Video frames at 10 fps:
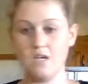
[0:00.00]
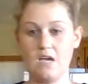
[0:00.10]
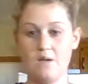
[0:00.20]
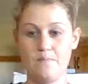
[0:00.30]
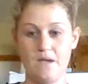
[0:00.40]

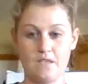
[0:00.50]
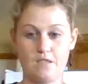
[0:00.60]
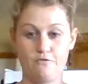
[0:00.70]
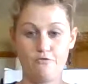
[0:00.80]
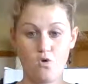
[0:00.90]
and make it
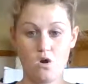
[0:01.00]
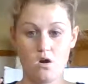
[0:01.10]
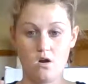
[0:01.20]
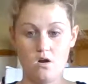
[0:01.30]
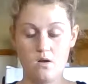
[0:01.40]
the
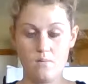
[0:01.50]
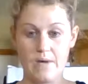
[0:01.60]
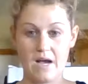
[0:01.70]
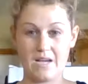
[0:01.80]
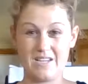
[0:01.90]
4
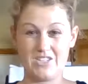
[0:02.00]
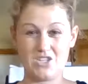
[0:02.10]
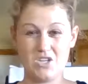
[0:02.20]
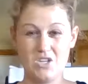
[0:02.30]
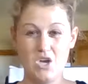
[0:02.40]

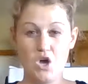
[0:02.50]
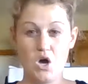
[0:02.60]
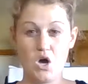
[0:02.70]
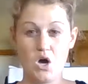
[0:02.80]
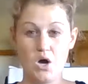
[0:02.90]
package,
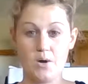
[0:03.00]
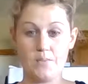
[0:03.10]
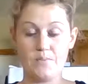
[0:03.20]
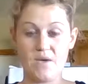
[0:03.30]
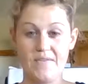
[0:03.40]

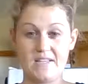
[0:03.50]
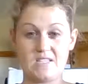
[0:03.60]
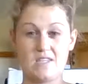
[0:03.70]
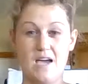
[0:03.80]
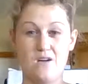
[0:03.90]
and
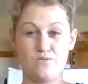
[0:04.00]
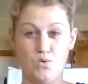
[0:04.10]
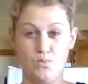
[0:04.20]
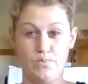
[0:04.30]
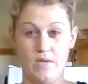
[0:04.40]
that's the
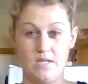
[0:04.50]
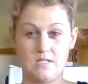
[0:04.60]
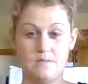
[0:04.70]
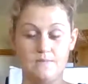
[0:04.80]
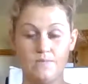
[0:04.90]
household plus.